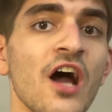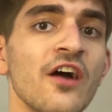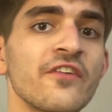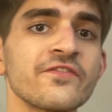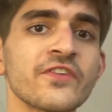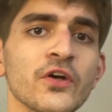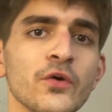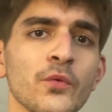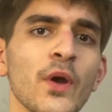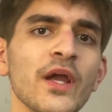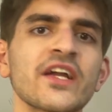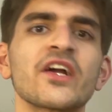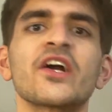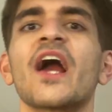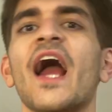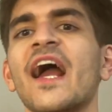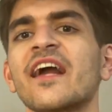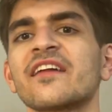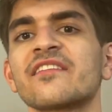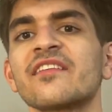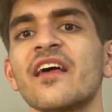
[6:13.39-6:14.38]
For quicker
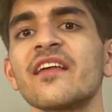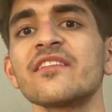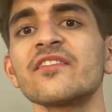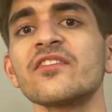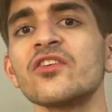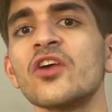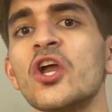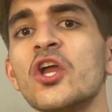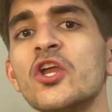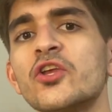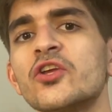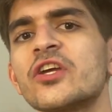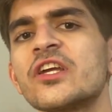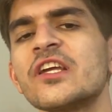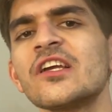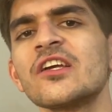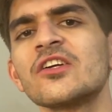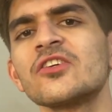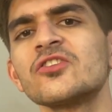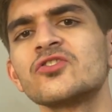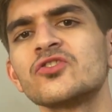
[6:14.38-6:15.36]
access, you
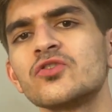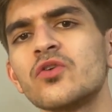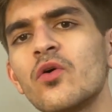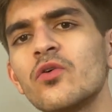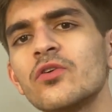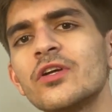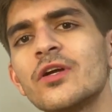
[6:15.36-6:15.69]
can control